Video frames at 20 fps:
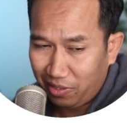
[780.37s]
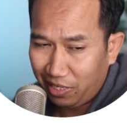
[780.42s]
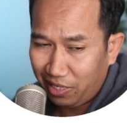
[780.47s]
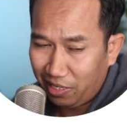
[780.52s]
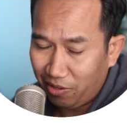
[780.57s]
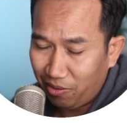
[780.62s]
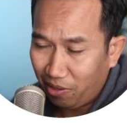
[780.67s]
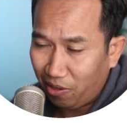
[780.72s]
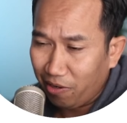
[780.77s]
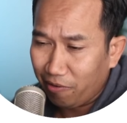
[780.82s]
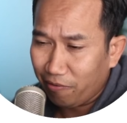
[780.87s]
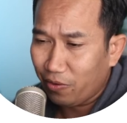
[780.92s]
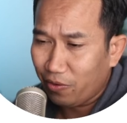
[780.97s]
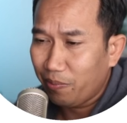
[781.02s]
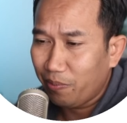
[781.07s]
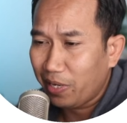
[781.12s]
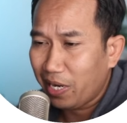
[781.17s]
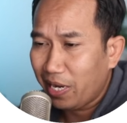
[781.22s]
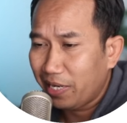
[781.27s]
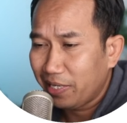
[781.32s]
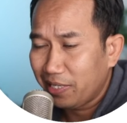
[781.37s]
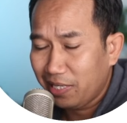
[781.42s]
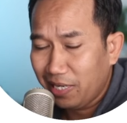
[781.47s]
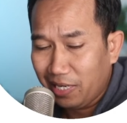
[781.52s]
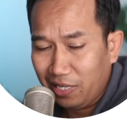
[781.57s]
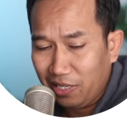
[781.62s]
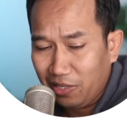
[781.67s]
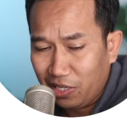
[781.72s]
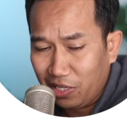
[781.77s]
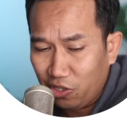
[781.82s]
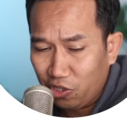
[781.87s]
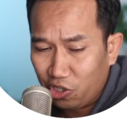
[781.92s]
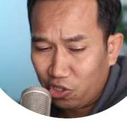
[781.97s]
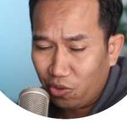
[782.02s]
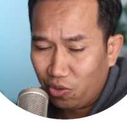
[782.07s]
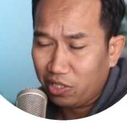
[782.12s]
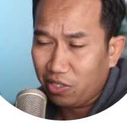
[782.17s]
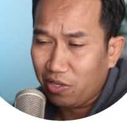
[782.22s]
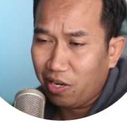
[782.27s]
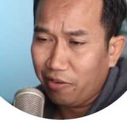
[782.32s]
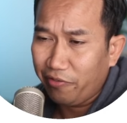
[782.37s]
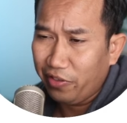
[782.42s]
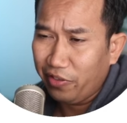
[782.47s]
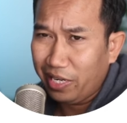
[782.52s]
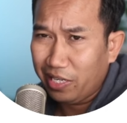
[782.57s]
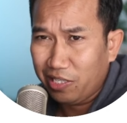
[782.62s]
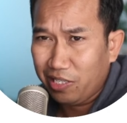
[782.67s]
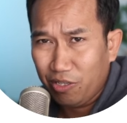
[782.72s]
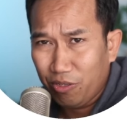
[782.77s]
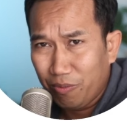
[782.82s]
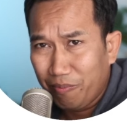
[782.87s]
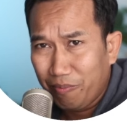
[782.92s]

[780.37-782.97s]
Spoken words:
your long form content and you get your shorts off of that too.